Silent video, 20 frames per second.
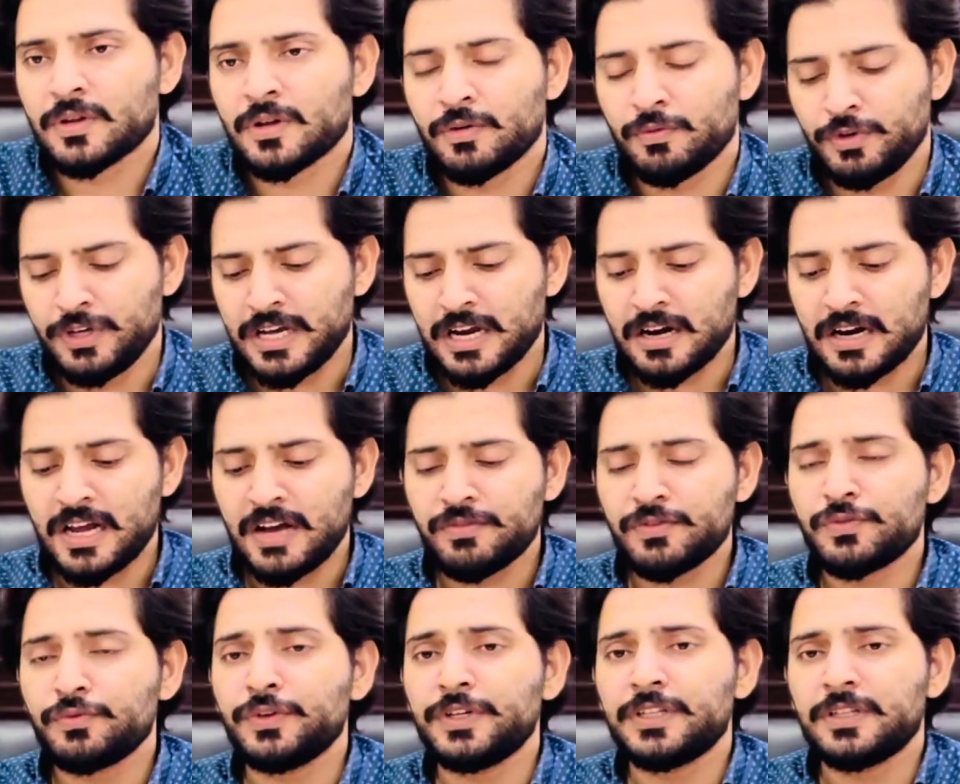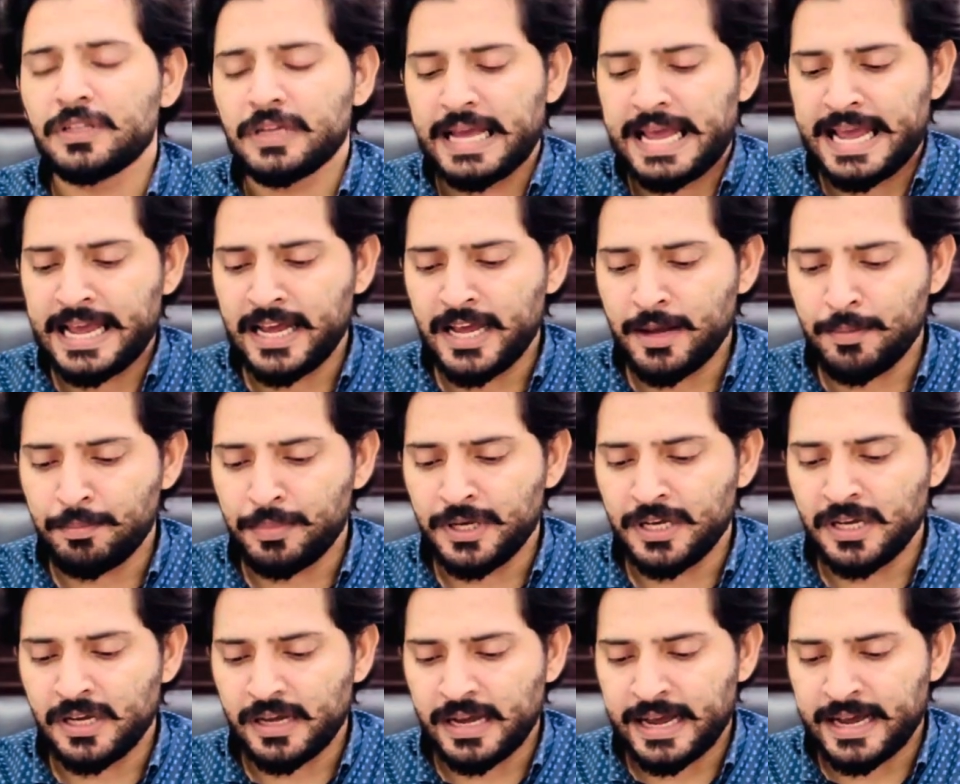We are left with A,
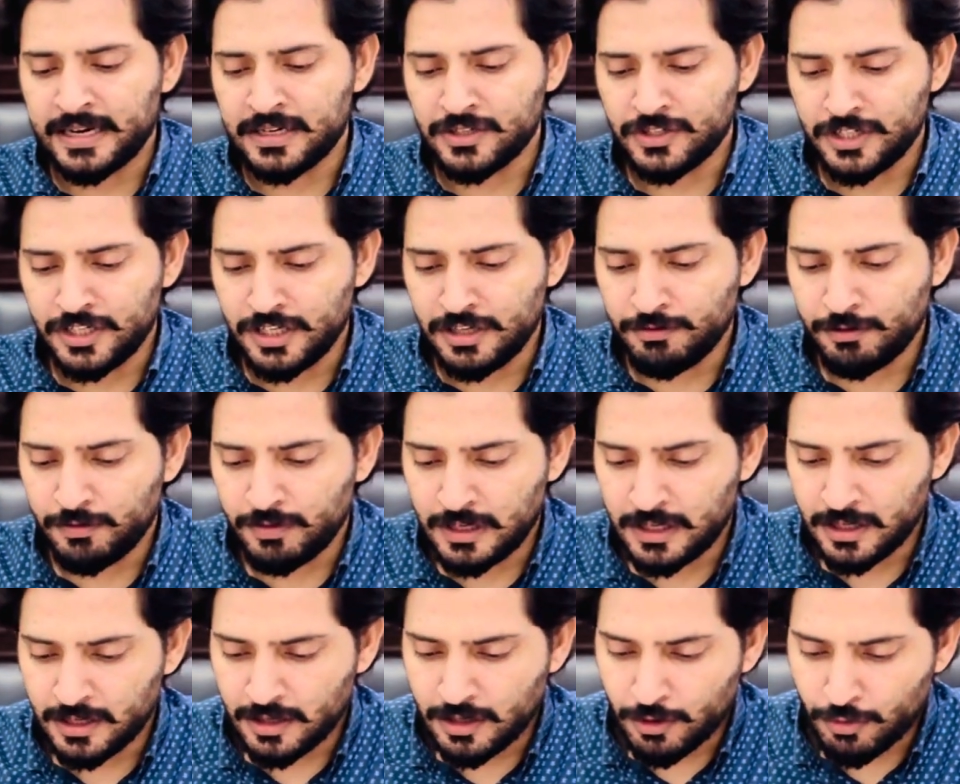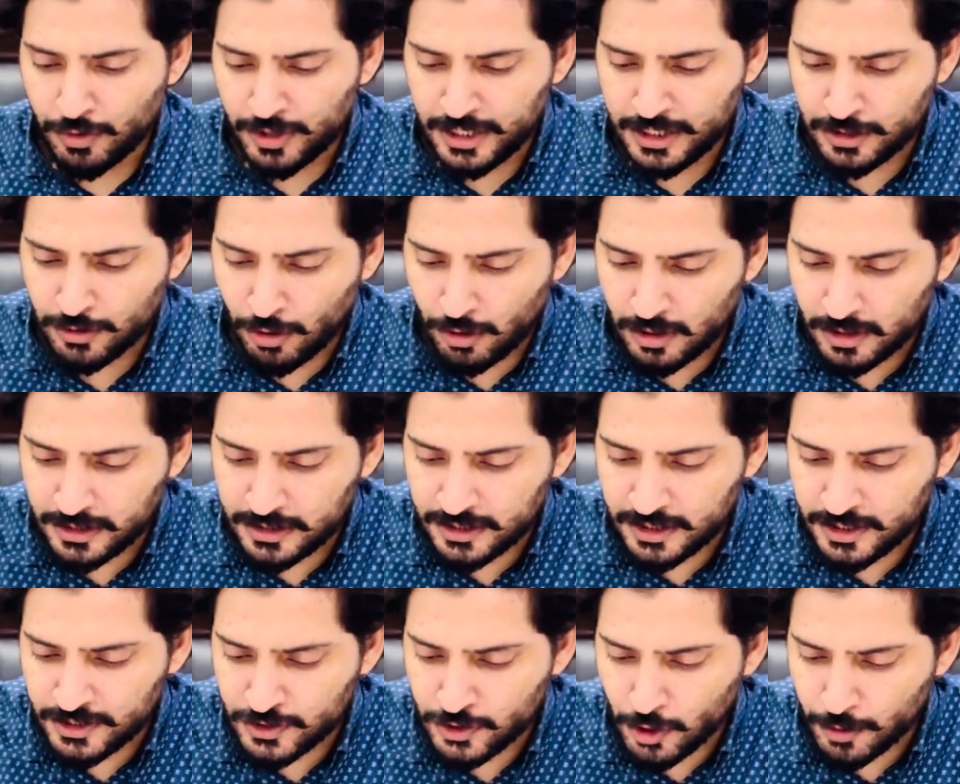B, and D. We will read only
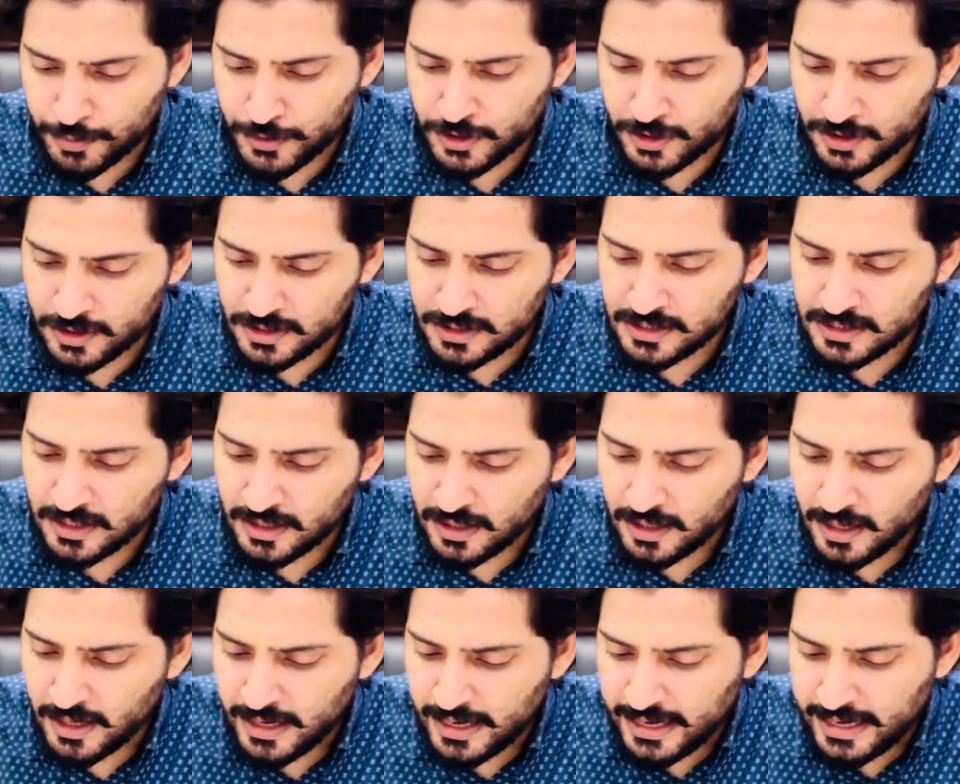these options.